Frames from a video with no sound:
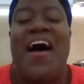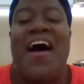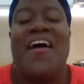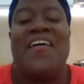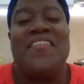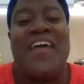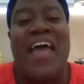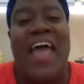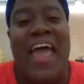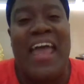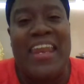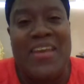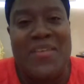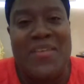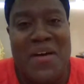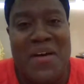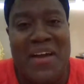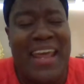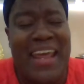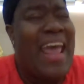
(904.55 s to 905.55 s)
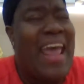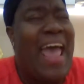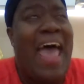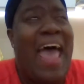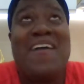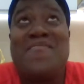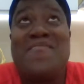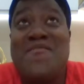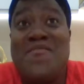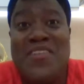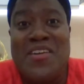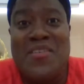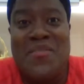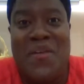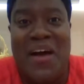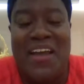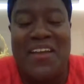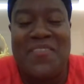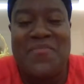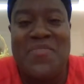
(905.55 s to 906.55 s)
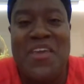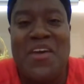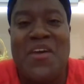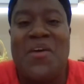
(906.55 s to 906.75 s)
of anyone and everyone